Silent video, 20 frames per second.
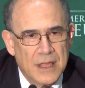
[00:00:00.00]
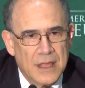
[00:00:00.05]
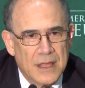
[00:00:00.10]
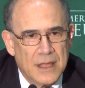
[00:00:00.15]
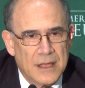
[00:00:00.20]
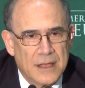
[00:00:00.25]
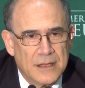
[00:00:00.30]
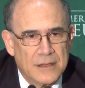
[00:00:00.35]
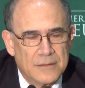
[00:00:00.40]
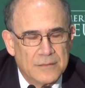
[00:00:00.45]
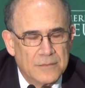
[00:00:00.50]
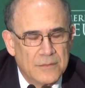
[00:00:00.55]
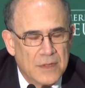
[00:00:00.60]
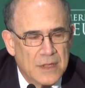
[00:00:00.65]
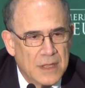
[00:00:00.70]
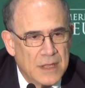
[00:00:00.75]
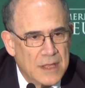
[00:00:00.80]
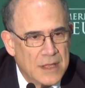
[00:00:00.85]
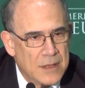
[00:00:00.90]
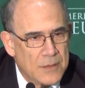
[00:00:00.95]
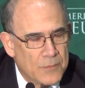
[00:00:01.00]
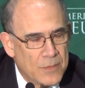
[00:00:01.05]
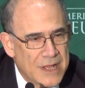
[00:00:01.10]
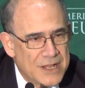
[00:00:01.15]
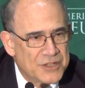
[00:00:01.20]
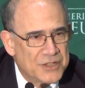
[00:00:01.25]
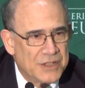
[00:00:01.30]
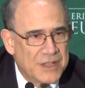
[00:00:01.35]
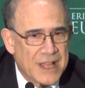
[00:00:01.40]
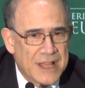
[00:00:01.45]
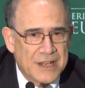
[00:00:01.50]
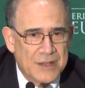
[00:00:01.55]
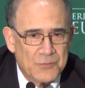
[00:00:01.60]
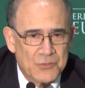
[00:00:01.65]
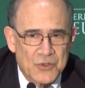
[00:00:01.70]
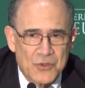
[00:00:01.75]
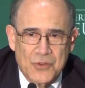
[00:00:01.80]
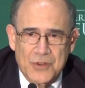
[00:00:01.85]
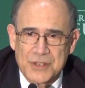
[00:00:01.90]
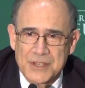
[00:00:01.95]

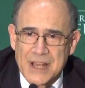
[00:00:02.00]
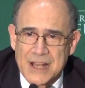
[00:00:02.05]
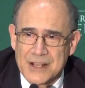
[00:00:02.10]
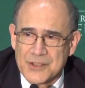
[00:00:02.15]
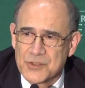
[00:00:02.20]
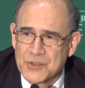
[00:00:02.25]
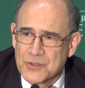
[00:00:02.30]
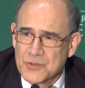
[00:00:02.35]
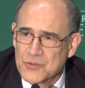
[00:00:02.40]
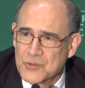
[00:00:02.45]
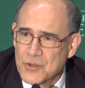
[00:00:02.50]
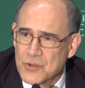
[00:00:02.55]
botulinum neurotoxin.